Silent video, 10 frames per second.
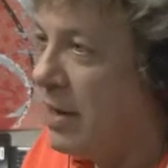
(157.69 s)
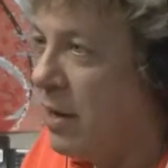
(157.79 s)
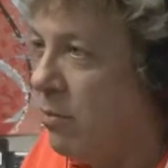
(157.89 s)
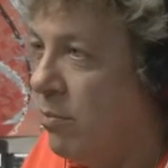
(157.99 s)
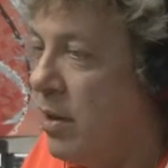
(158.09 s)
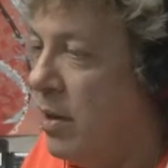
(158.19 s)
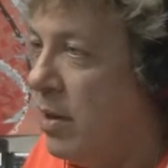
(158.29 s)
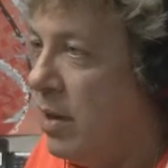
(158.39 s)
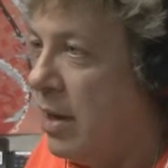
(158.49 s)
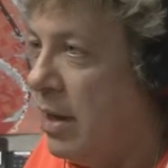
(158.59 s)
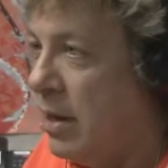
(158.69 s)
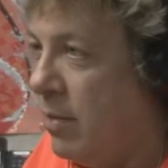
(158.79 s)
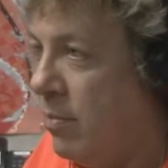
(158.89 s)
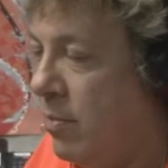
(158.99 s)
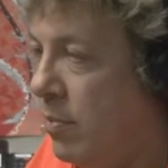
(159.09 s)
now,
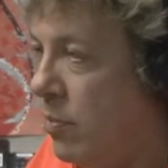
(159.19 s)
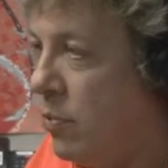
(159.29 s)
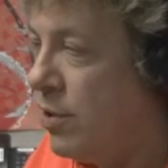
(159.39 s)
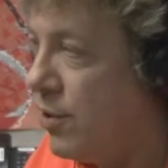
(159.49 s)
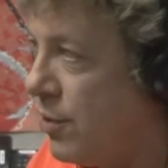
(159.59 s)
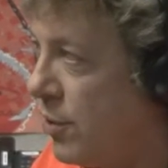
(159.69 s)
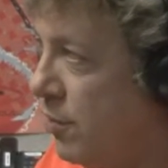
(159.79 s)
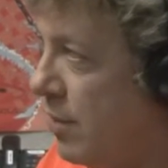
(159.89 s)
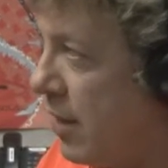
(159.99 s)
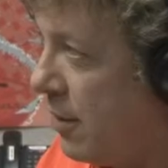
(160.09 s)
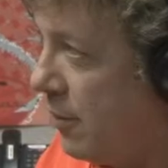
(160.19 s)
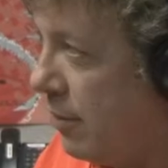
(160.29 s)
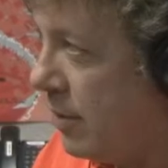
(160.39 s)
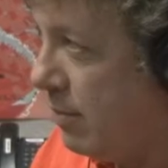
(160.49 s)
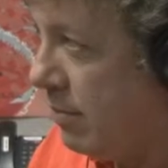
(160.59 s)
what does a student
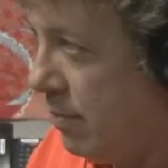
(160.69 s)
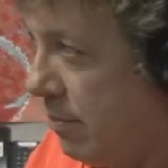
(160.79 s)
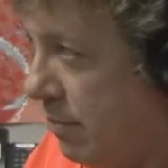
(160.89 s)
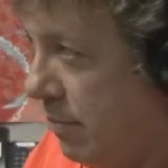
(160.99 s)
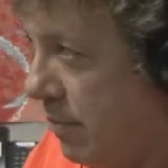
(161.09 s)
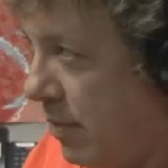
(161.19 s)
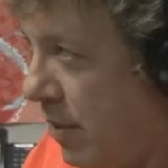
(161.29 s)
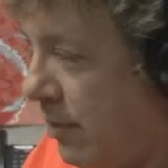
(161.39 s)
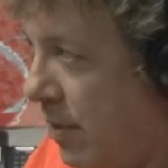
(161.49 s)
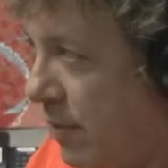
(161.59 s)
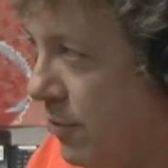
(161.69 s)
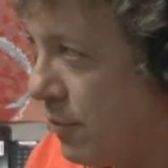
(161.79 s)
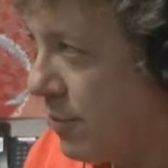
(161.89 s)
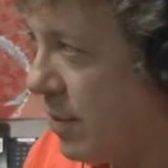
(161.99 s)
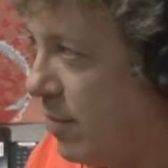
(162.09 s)
athlete on
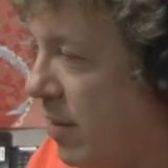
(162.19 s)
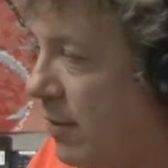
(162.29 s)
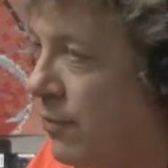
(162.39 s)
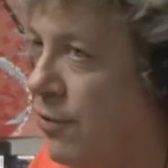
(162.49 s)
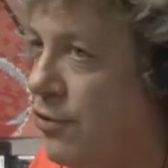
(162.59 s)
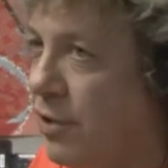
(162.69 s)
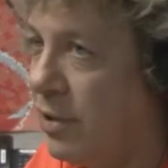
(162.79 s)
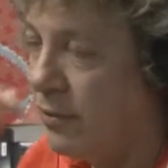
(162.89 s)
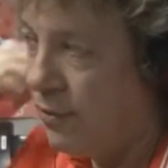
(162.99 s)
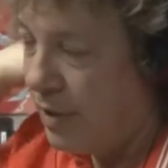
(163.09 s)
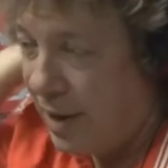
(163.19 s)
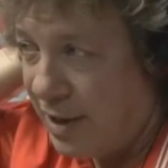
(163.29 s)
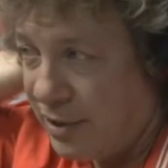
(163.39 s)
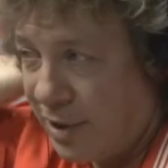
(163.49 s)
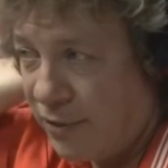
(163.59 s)
your team have to achieve? And I
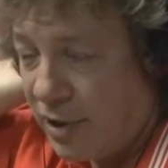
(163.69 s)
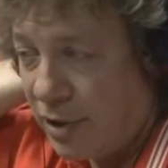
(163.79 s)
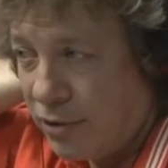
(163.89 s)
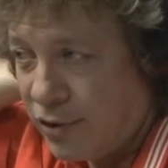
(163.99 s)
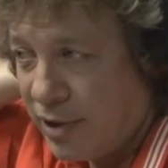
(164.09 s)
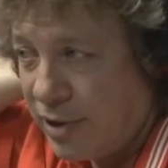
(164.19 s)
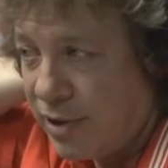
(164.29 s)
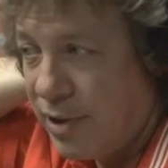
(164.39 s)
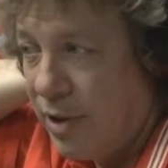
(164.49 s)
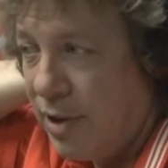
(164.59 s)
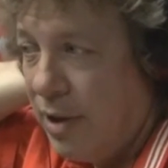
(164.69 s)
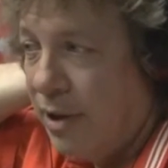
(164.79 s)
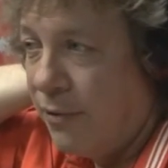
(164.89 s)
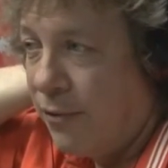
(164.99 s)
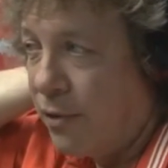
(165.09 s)
ask every coach this.
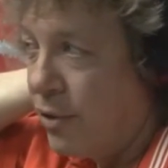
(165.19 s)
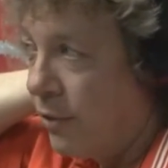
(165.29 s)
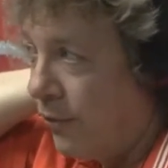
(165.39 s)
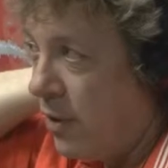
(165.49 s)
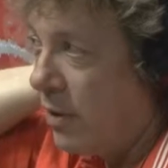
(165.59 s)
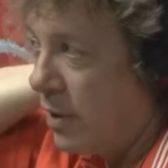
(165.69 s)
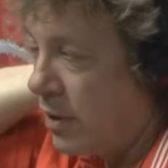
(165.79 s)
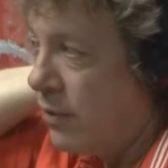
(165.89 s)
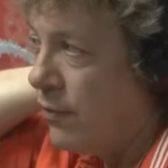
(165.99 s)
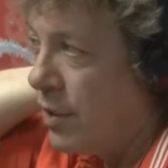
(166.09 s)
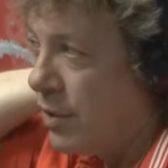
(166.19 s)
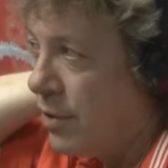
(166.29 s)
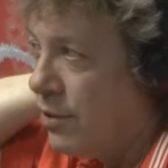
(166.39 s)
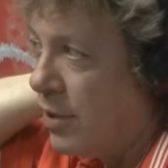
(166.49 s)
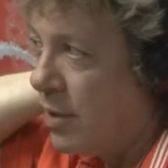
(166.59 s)
For you to feel like you've done a
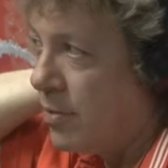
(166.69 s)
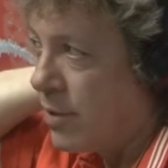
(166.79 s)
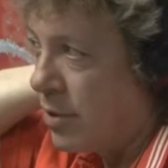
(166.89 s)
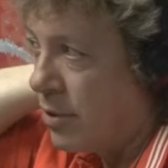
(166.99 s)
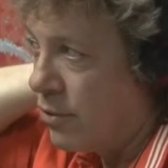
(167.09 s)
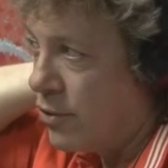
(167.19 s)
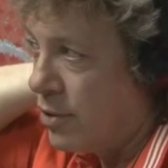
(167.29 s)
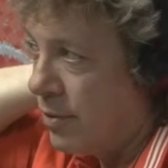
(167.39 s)
good job as a coach?